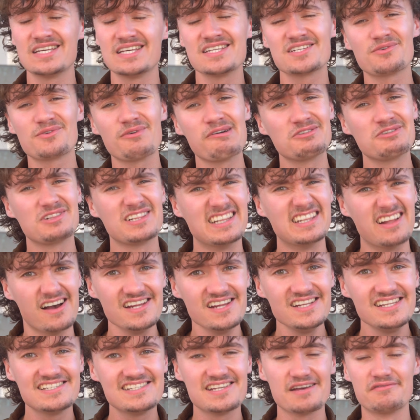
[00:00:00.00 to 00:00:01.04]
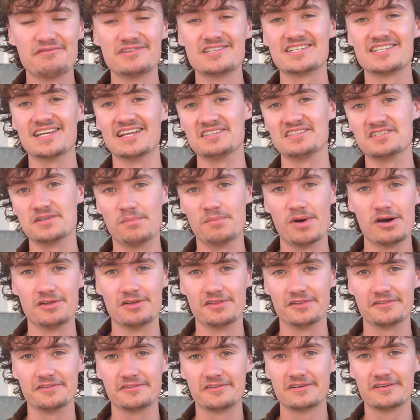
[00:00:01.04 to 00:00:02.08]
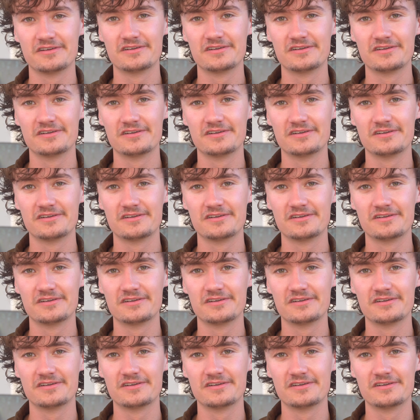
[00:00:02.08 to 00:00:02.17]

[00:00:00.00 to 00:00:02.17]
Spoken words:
is around 97 cents a month.